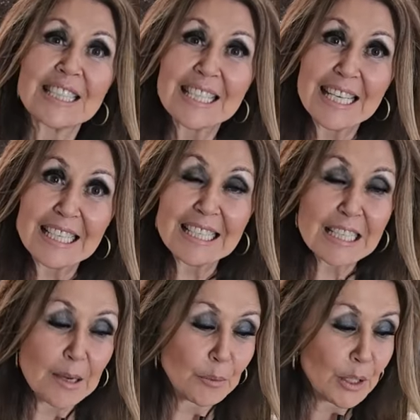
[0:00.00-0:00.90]
is
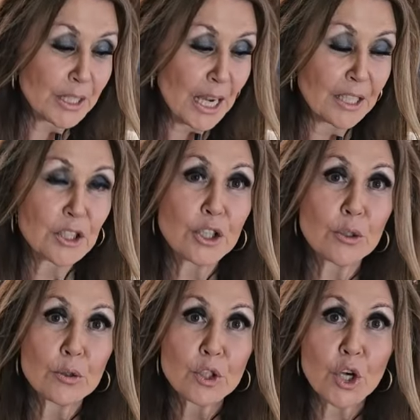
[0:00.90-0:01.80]
heated. I'm going to add
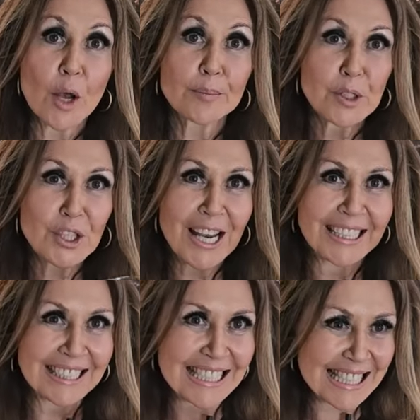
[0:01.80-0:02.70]
2 chopped
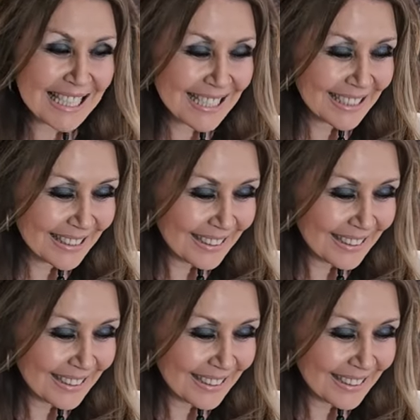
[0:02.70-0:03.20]
shallots.